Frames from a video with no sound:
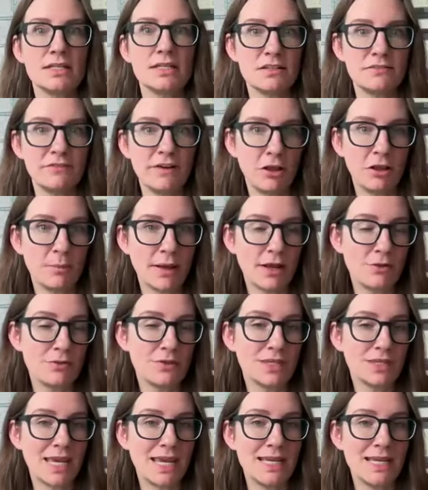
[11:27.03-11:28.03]
develop
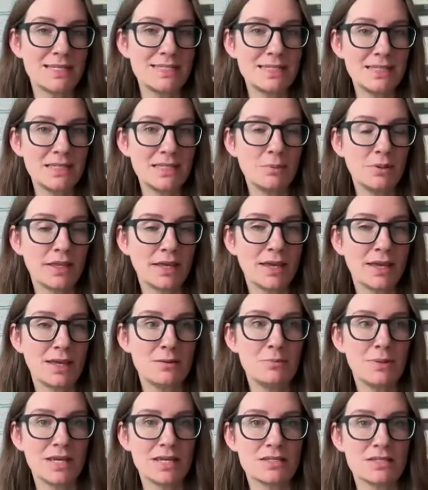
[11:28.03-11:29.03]
out the KT
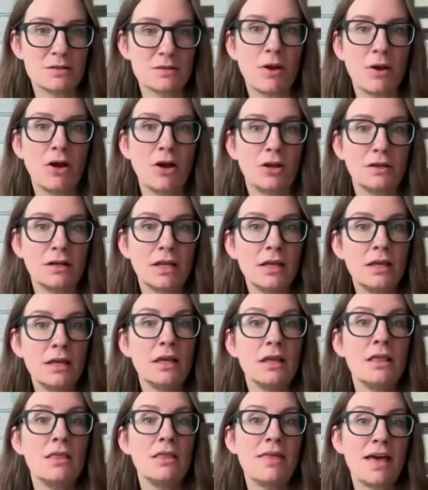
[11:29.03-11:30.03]
plan based upon
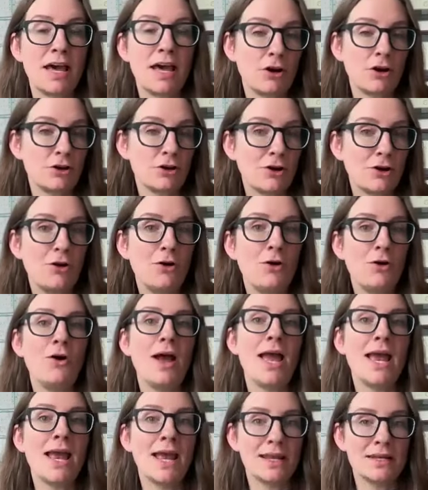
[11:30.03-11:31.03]
that
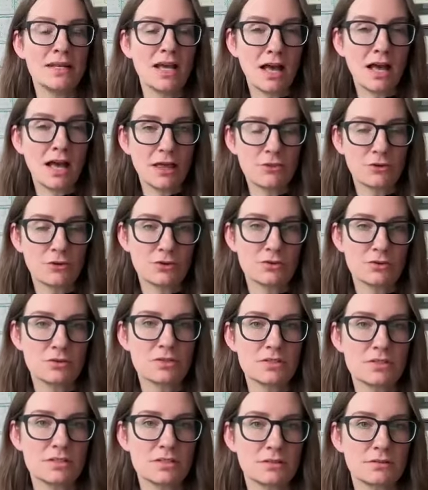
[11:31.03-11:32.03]
article and
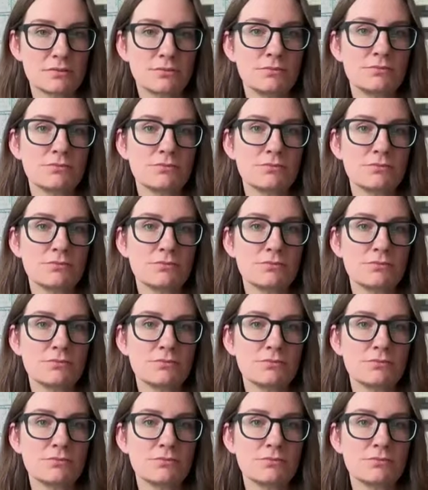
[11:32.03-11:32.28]
others